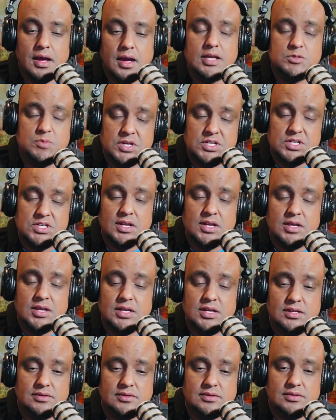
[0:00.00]

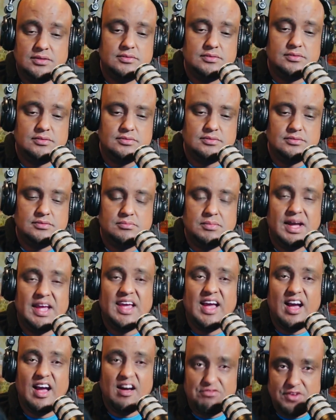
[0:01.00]
especially
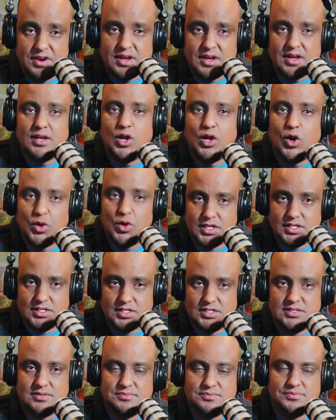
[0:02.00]
my African
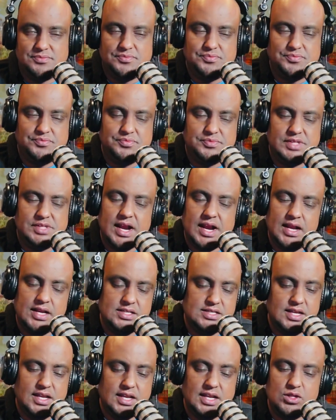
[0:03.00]
audience that are
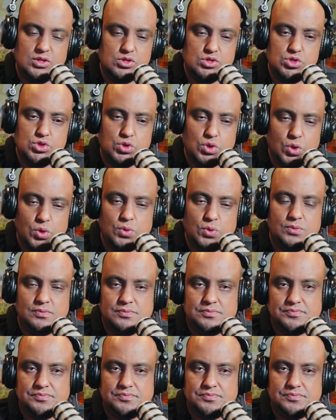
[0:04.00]
listening to the show,